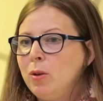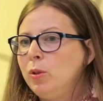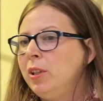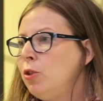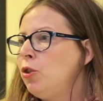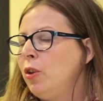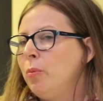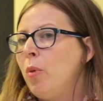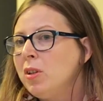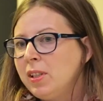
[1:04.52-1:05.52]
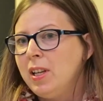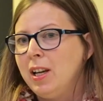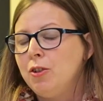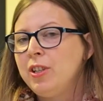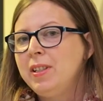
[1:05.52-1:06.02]
about the issue in
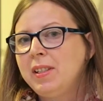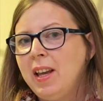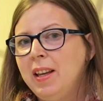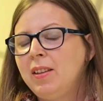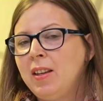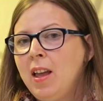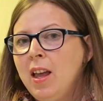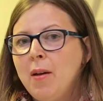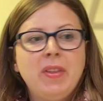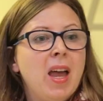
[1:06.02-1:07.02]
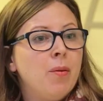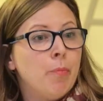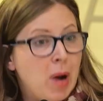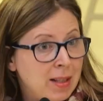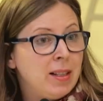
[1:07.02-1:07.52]
Bosnia. She said, "They are
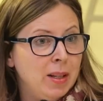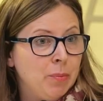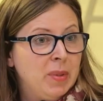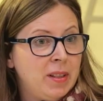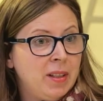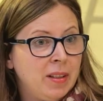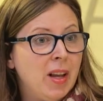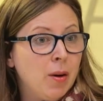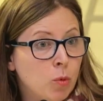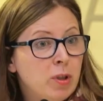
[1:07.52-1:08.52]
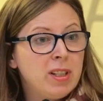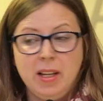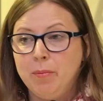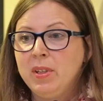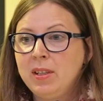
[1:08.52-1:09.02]
Muslims, they are
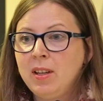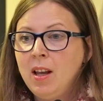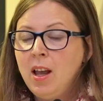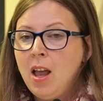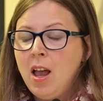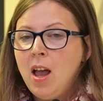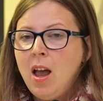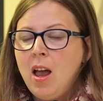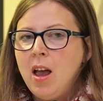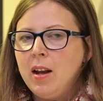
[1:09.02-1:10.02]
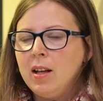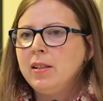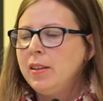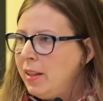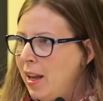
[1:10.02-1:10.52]
Muslims." And I
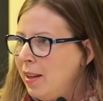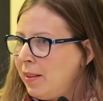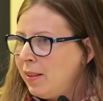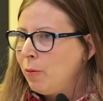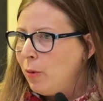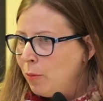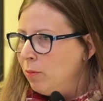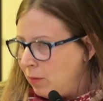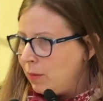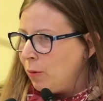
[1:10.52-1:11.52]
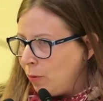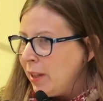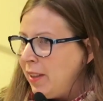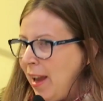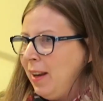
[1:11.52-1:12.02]
said, "Yes,
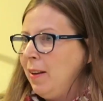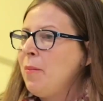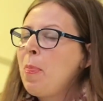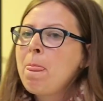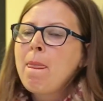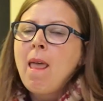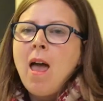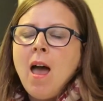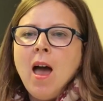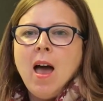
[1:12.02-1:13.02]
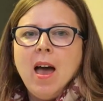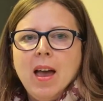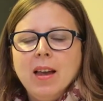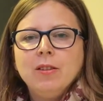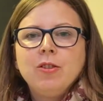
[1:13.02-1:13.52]
what then?"
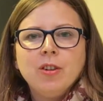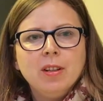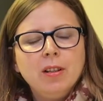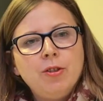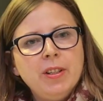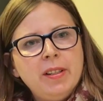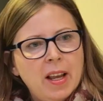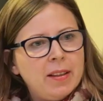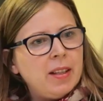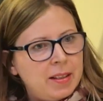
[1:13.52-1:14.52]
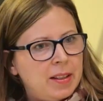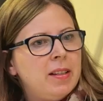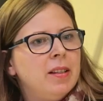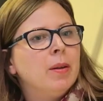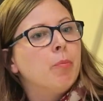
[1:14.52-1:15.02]
And she said, "Yes,
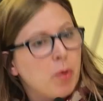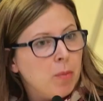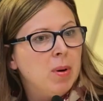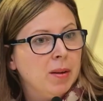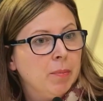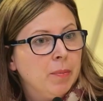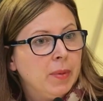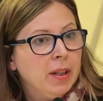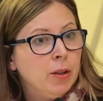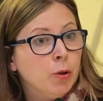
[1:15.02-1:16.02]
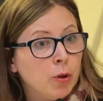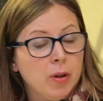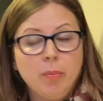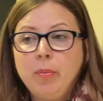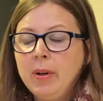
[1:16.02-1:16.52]
this is a problem in
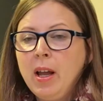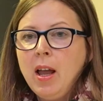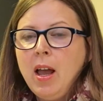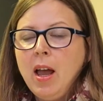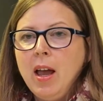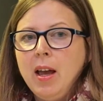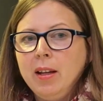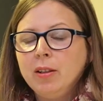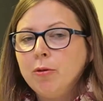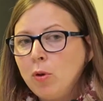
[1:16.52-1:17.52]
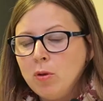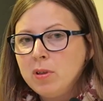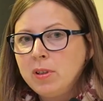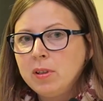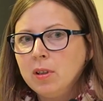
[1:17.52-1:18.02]
Europe." And of
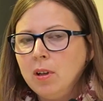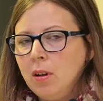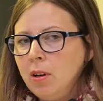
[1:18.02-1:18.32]
course,